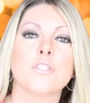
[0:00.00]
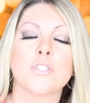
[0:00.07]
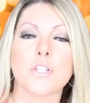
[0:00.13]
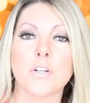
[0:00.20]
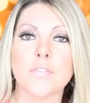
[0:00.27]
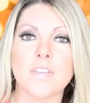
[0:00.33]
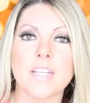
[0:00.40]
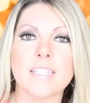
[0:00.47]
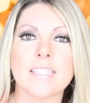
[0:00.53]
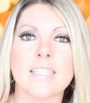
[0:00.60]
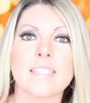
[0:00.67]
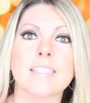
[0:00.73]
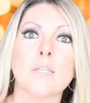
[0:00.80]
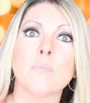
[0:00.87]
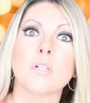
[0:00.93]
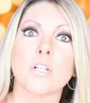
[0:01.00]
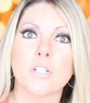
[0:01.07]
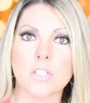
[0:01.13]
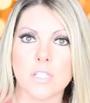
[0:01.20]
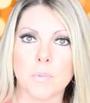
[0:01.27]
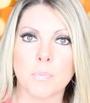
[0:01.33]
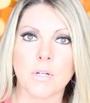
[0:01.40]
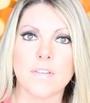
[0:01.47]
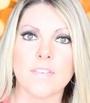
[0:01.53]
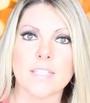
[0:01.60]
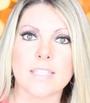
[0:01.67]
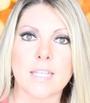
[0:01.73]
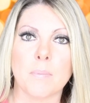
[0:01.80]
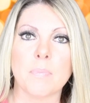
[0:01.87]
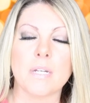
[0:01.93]
service similar to the
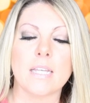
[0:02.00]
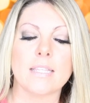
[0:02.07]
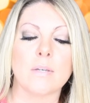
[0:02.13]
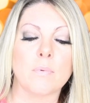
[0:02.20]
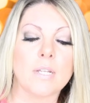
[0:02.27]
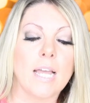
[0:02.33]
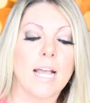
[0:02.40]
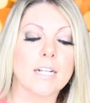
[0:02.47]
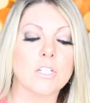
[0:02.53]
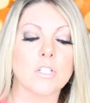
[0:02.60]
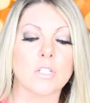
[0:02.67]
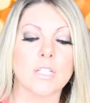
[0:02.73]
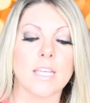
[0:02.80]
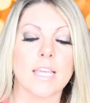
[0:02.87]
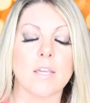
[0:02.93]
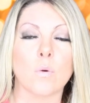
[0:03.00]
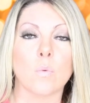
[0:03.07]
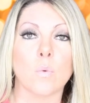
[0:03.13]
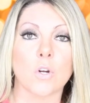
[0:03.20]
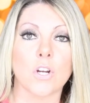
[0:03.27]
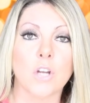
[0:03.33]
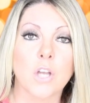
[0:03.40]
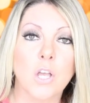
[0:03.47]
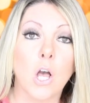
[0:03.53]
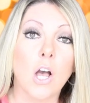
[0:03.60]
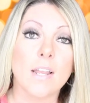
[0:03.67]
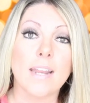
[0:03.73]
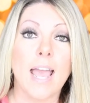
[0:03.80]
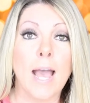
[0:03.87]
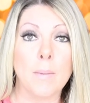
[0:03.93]
previous company that would actually work
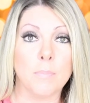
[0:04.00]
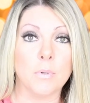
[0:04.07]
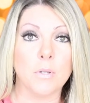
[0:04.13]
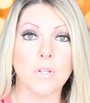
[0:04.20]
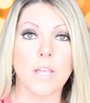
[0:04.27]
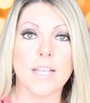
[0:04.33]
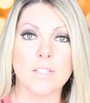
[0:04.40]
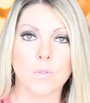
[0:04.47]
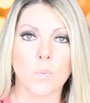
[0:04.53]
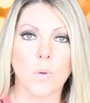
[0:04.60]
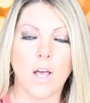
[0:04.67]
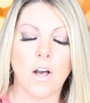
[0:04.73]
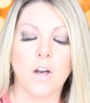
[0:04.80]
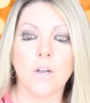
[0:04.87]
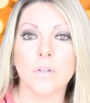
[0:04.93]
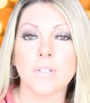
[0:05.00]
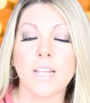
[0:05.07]
on Apple as well.